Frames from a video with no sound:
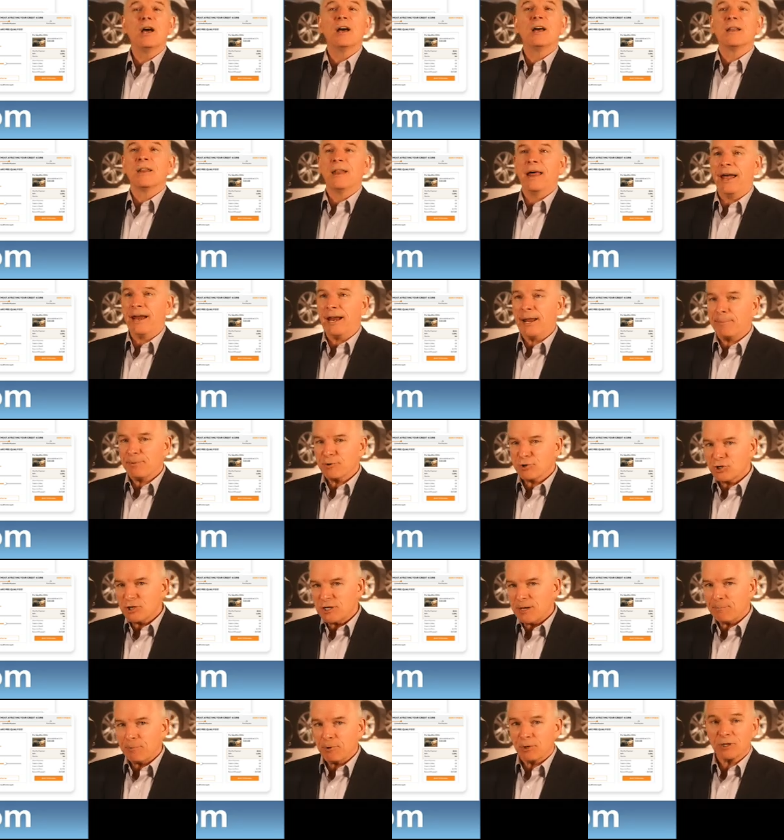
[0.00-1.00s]
line up a
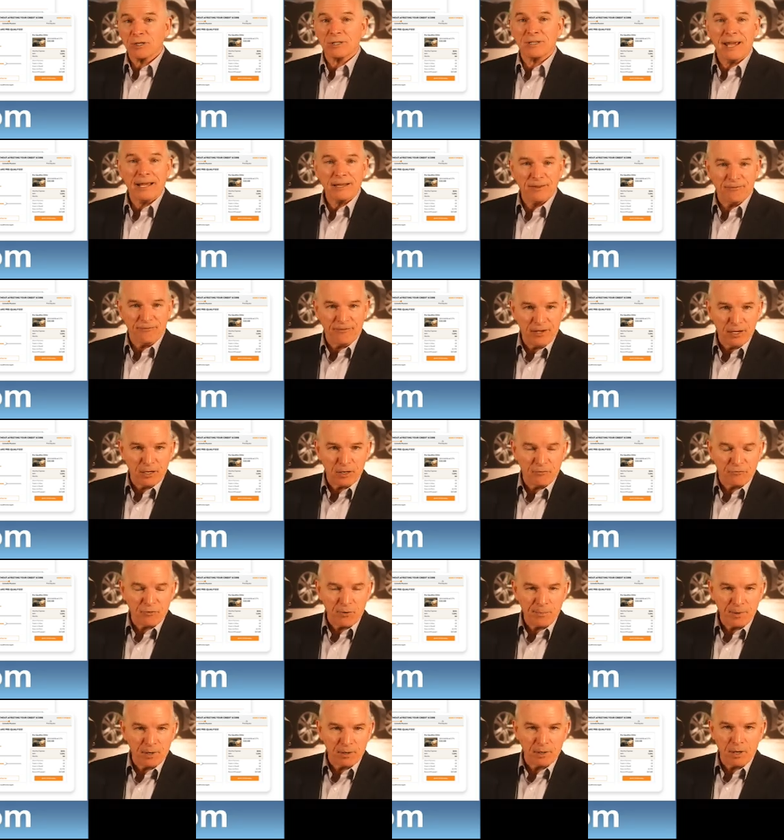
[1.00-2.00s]
shipper to take the vehicle
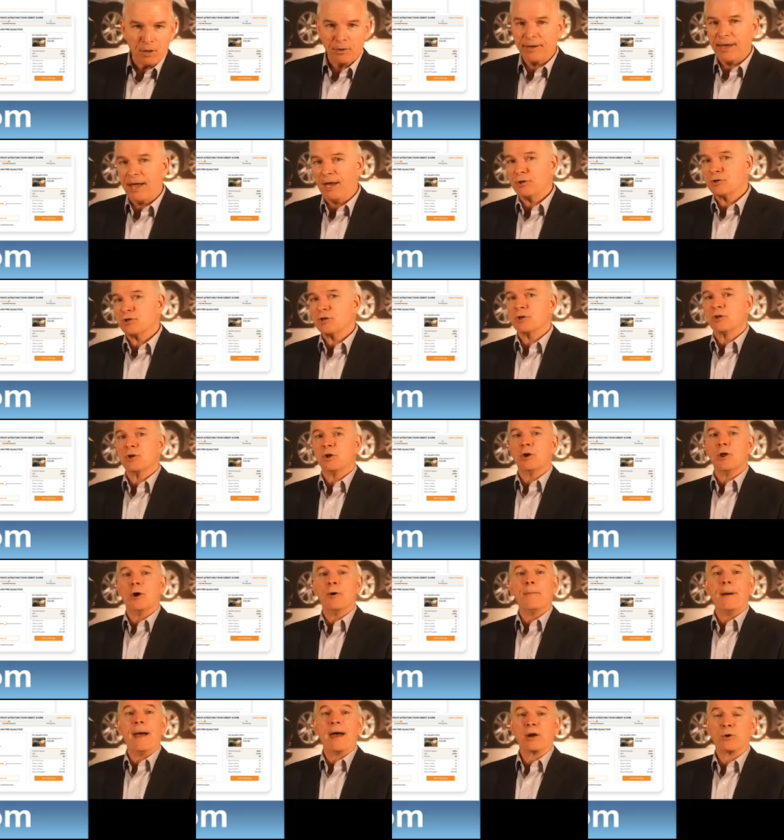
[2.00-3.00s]
from your location to
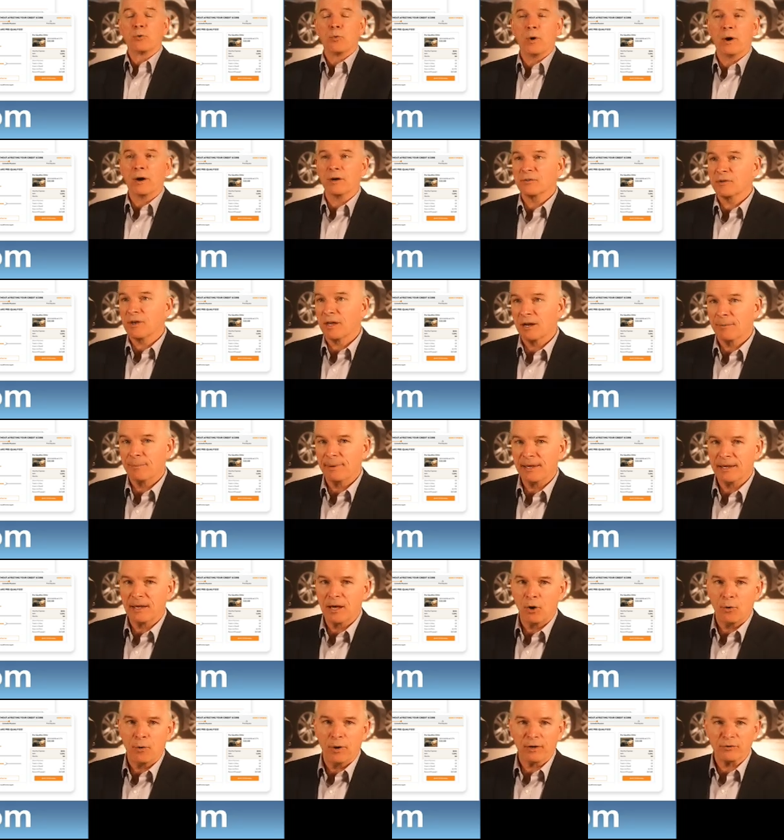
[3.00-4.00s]
no matter where it's going to
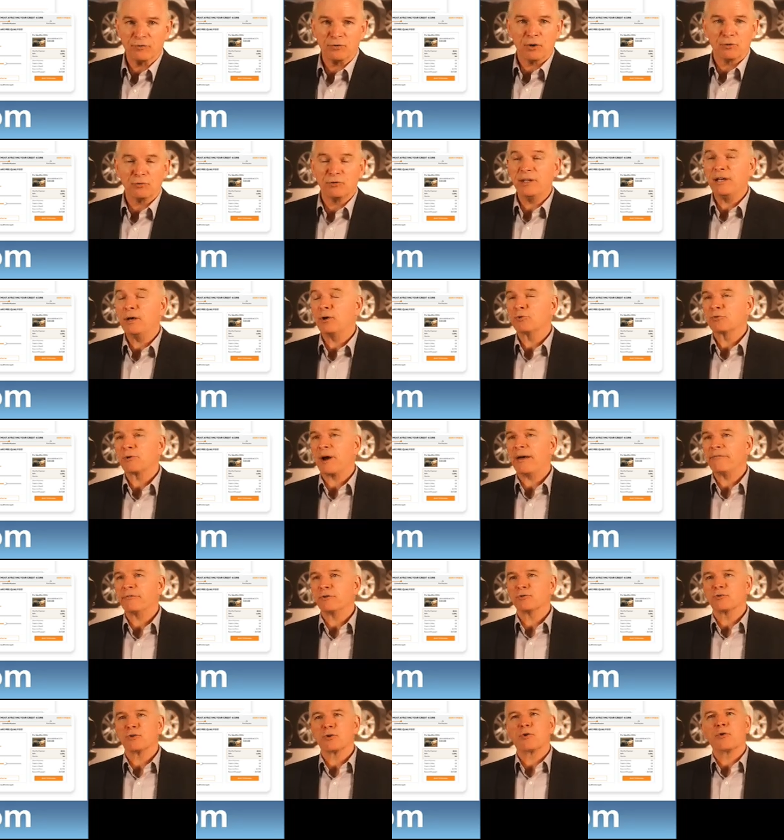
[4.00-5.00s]
be going. So Deal
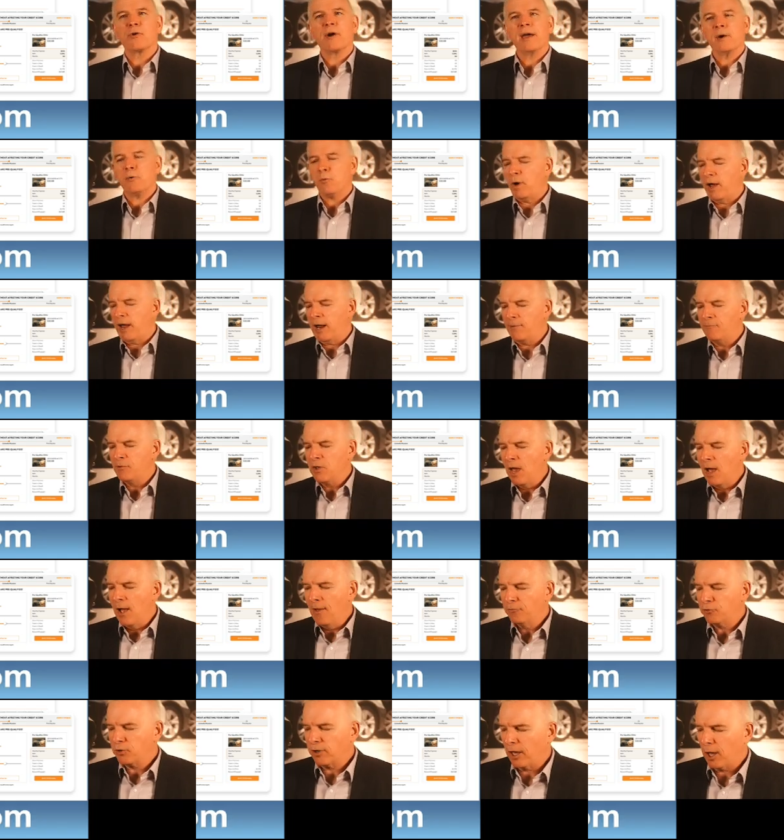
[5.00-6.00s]
Driver is a great way
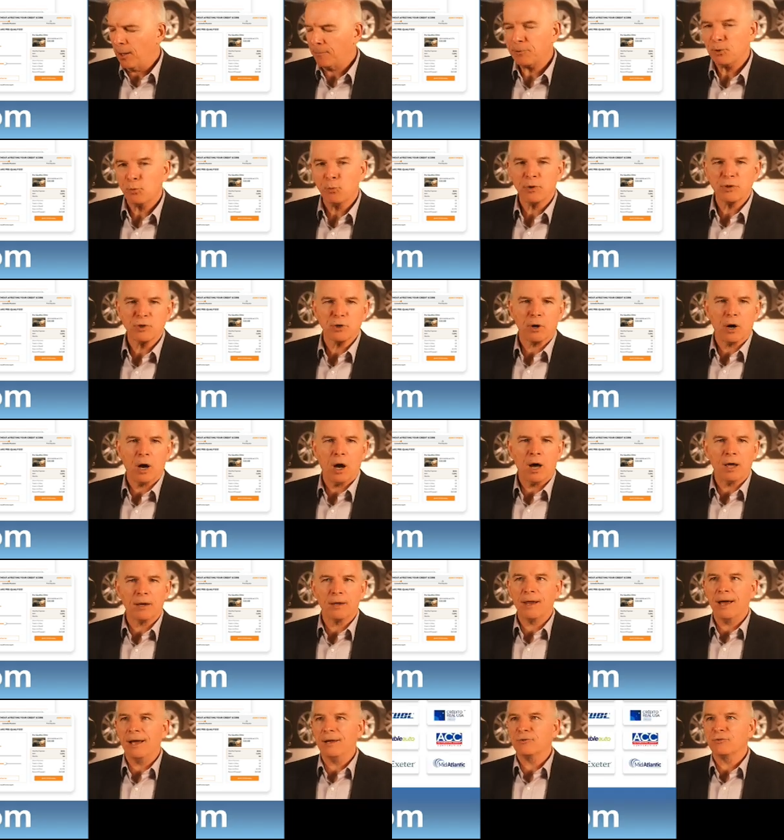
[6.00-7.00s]
to help you with your
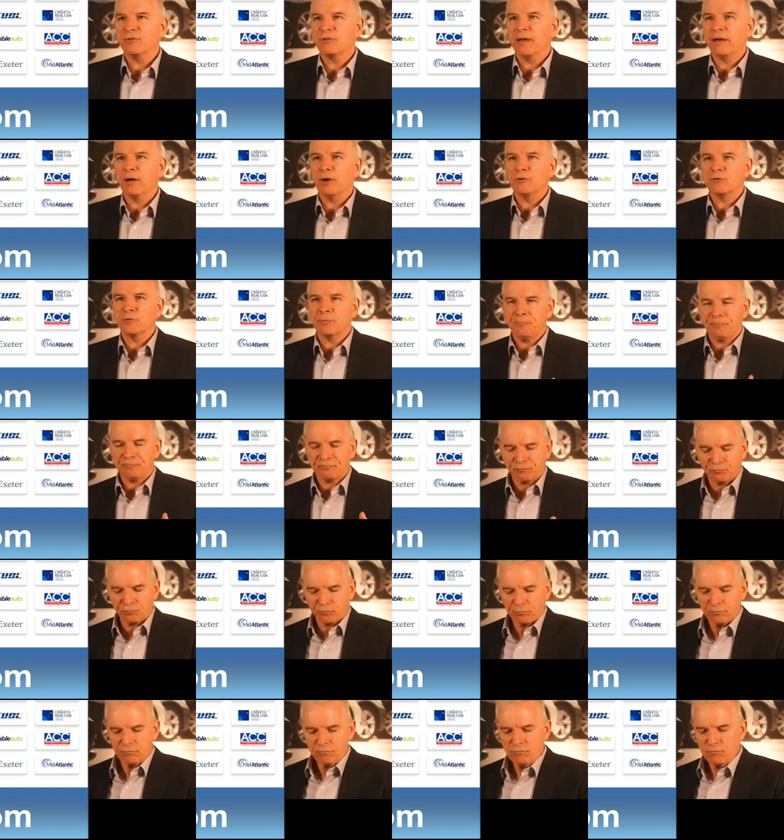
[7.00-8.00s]
online sales.
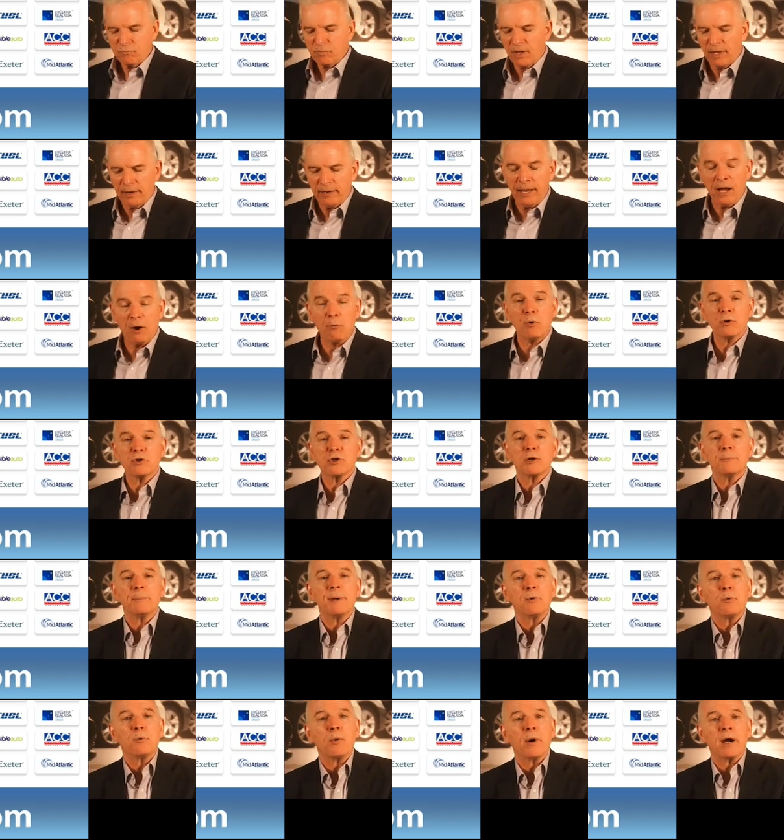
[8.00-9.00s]
Now, I want you
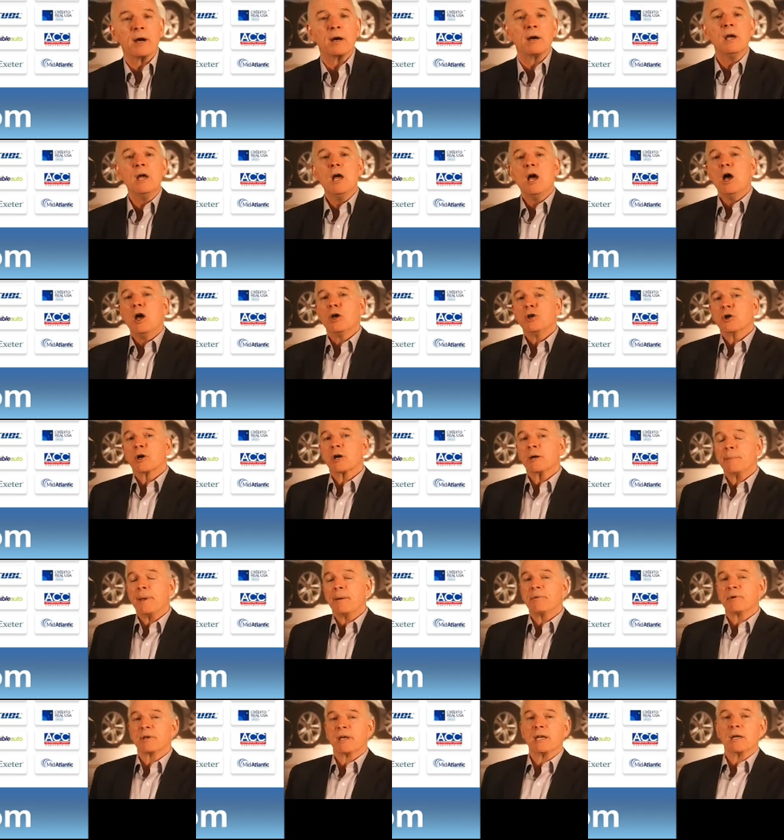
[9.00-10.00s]
to be aware you're going to
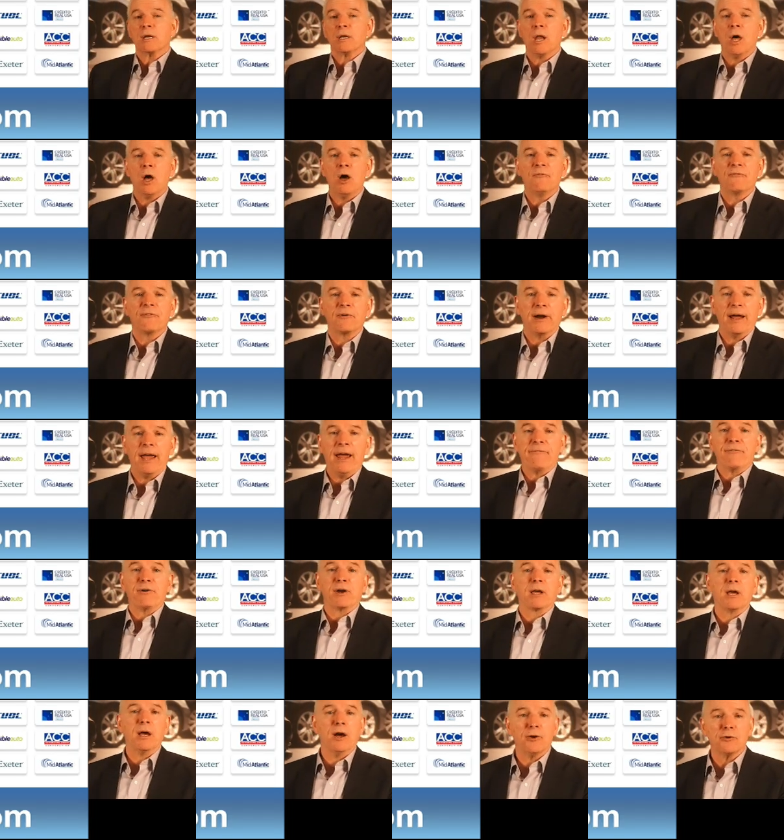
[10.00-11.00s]
be able to get a loan for
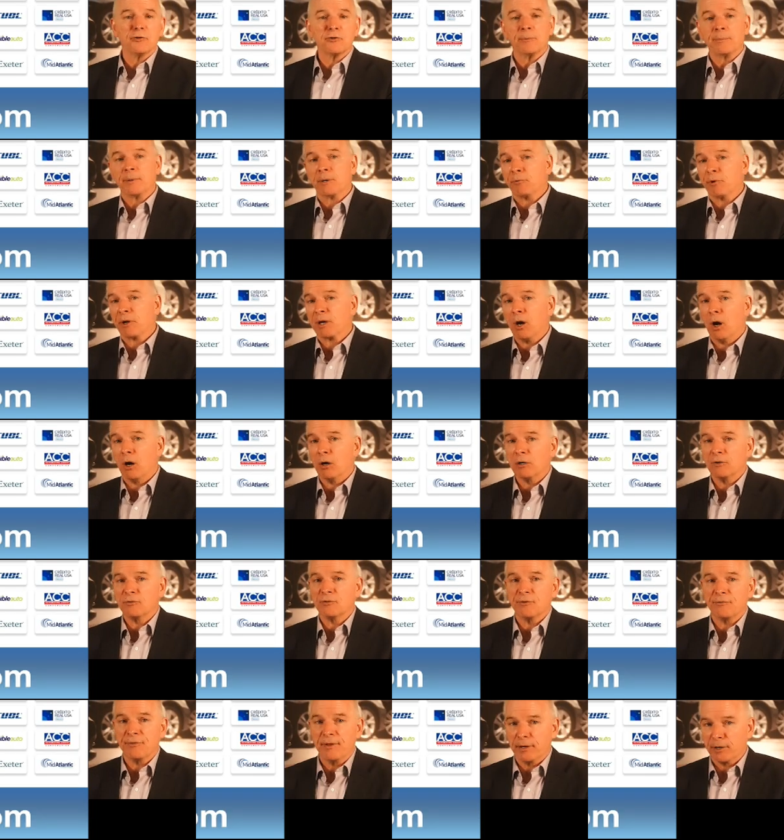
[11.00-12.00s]
every customer
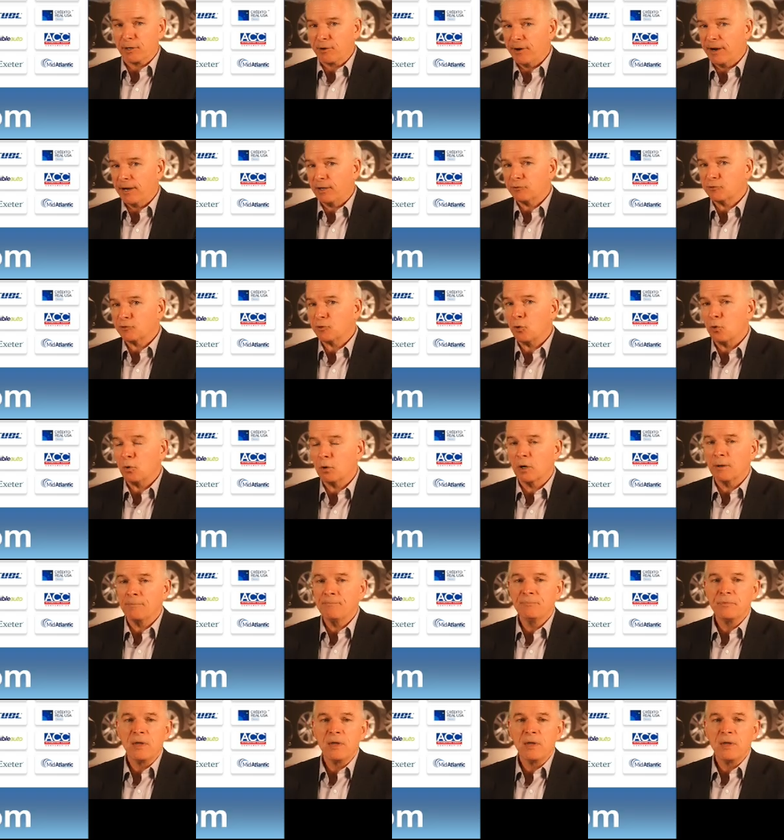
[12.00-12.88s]
regardless of their credit score,